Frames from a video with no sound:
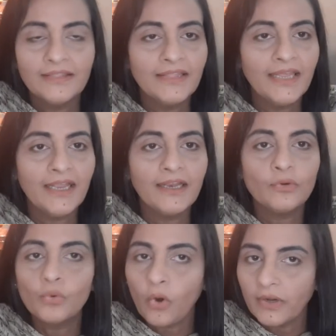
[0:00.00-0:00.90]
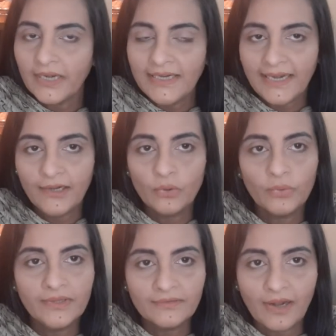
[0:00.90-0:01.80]
They do not intend to
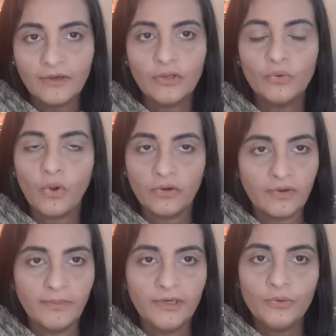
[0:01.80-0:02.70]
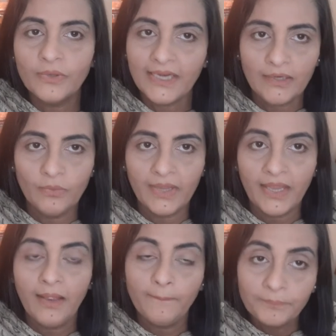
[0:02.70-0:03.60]
insult you or trouble you in any way,